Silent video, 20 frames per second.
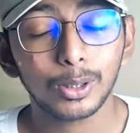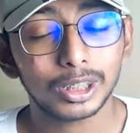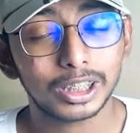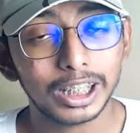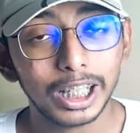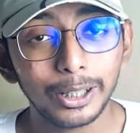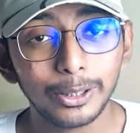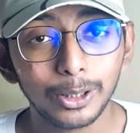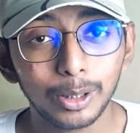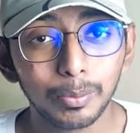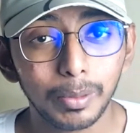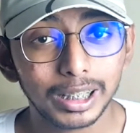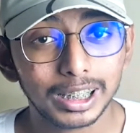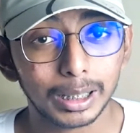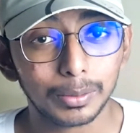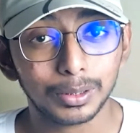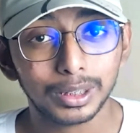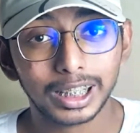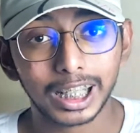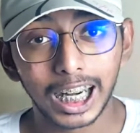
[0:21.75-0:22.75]
stay tuned by
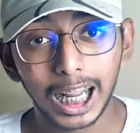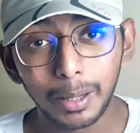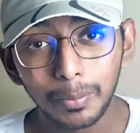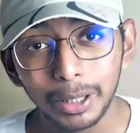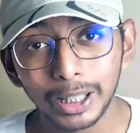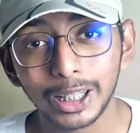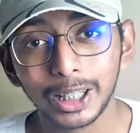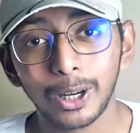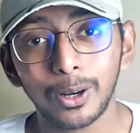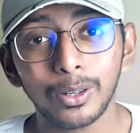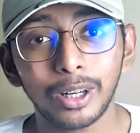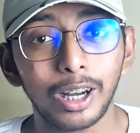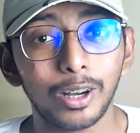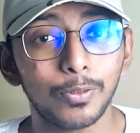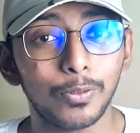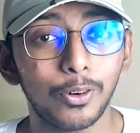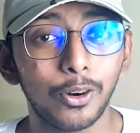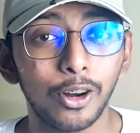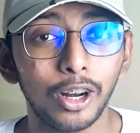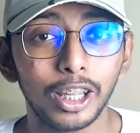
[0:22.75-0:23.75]
subscribing down
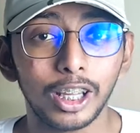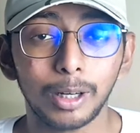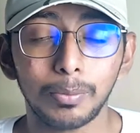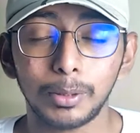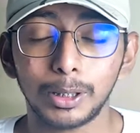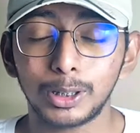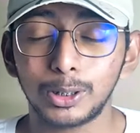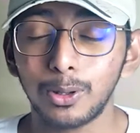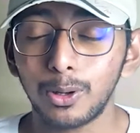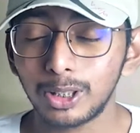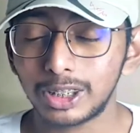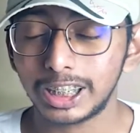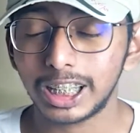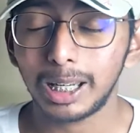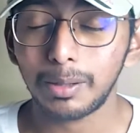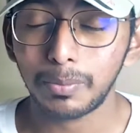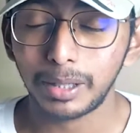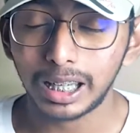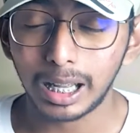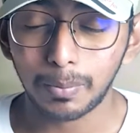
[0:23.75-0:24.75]
and following on my
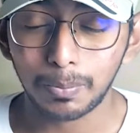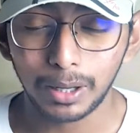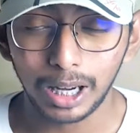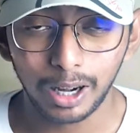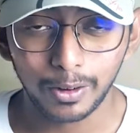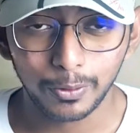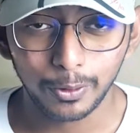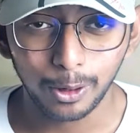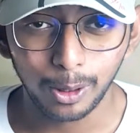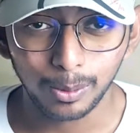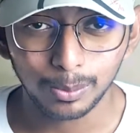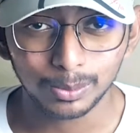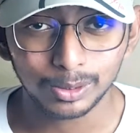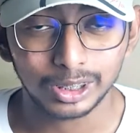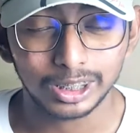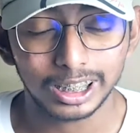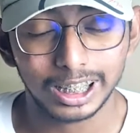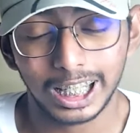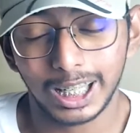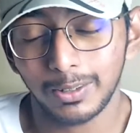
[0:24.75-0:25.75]
social media
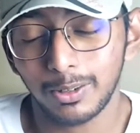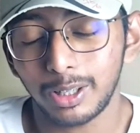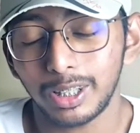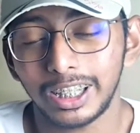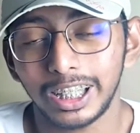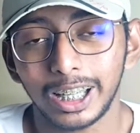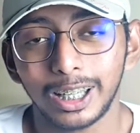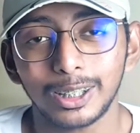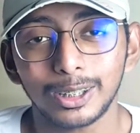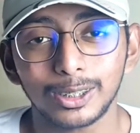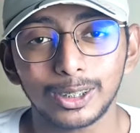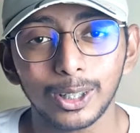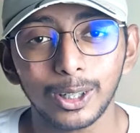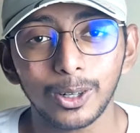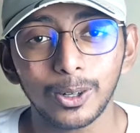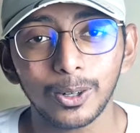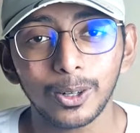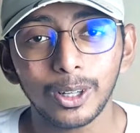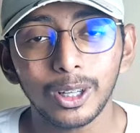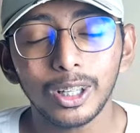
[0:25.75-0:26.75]
platforms, everything.
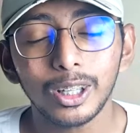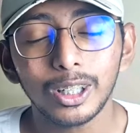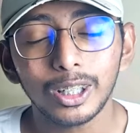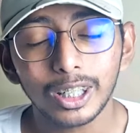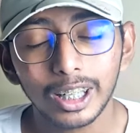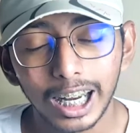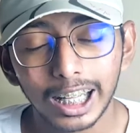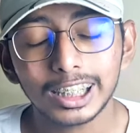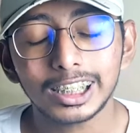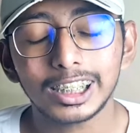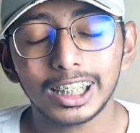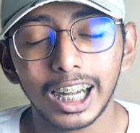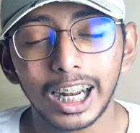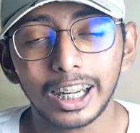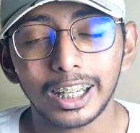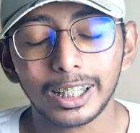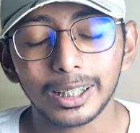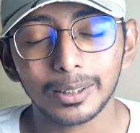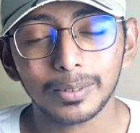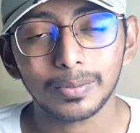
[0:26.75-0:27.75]
So let's
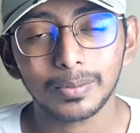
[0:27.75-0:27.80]
start.